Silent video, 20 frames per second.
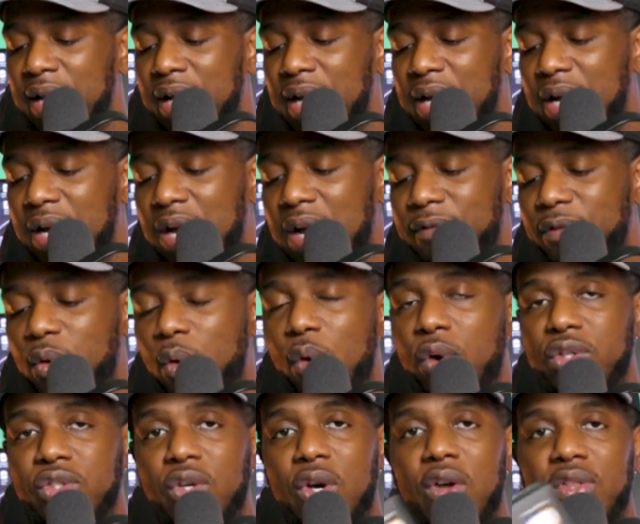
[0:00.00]
Of
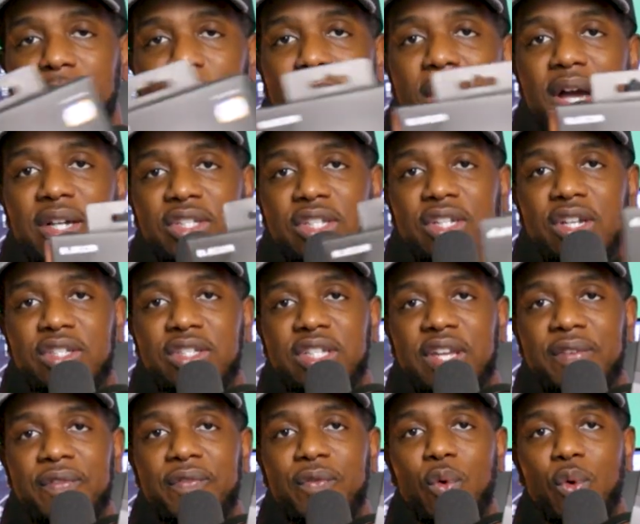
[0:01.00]
course, on the box, it does
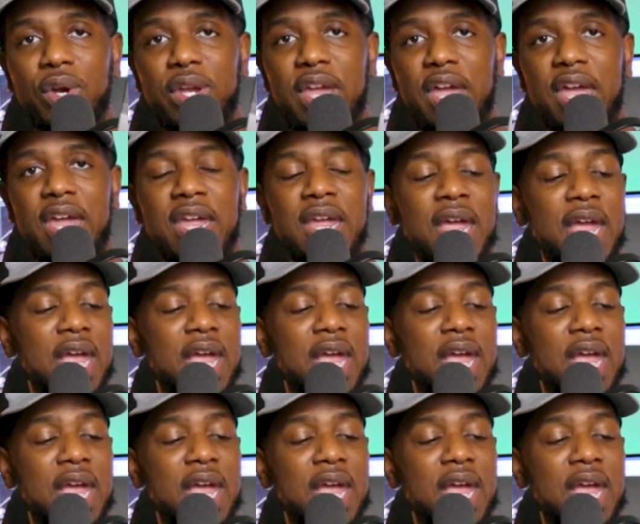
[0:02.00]
say 4K